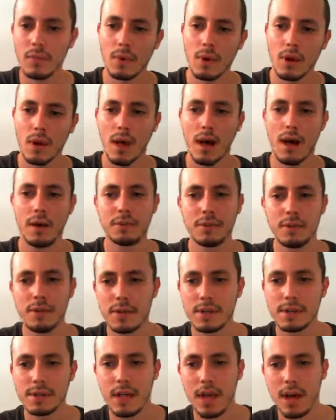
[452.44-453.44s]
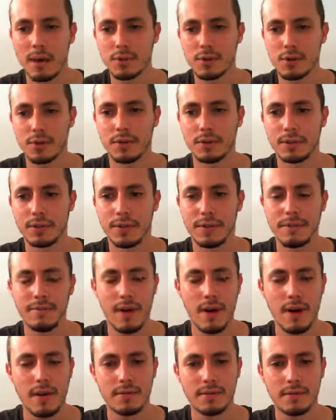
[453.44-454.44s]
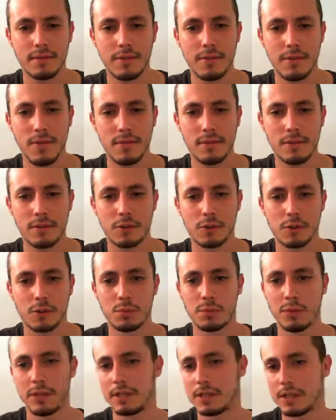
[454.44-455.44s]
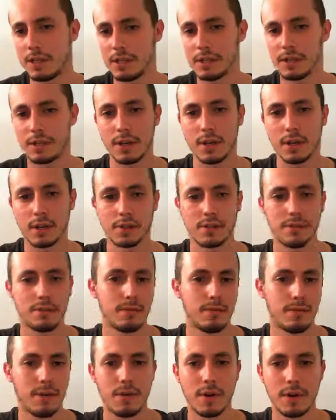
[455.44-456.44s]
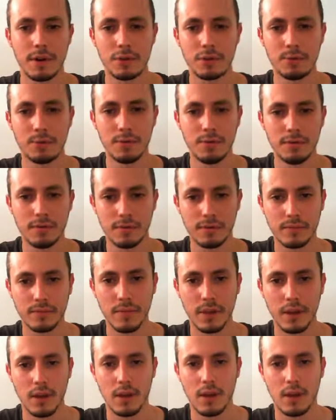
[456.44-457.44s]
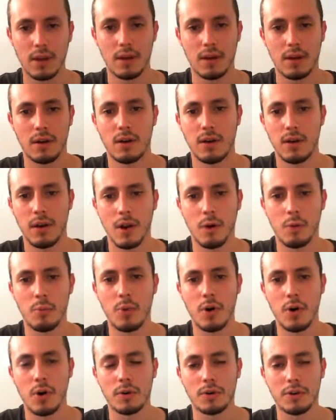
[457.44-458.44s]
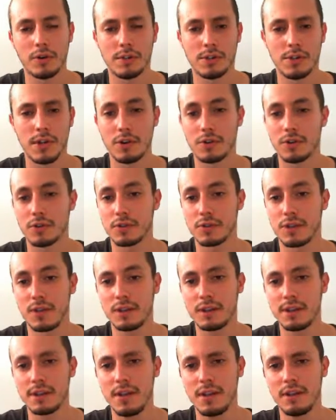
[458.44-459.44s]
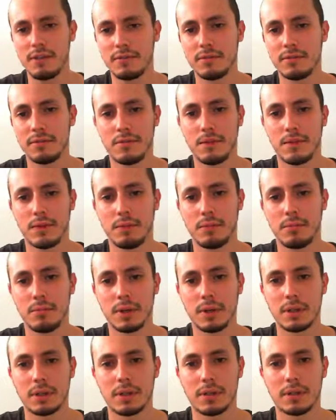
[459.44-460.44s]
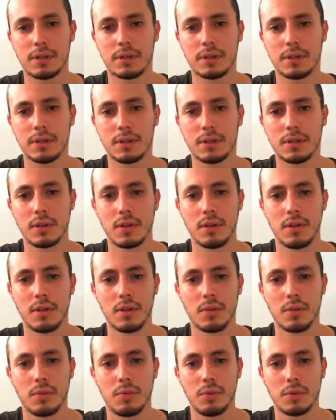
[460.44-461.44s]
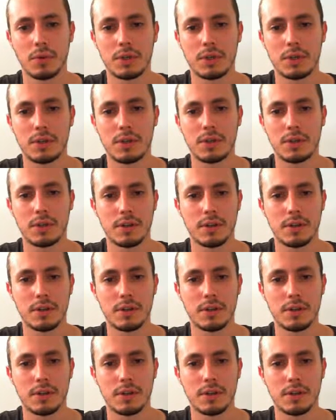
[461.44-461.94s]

After this capture on d5, Kramnik just played e6. Very good move. Now pawn is dangerous itself, but what is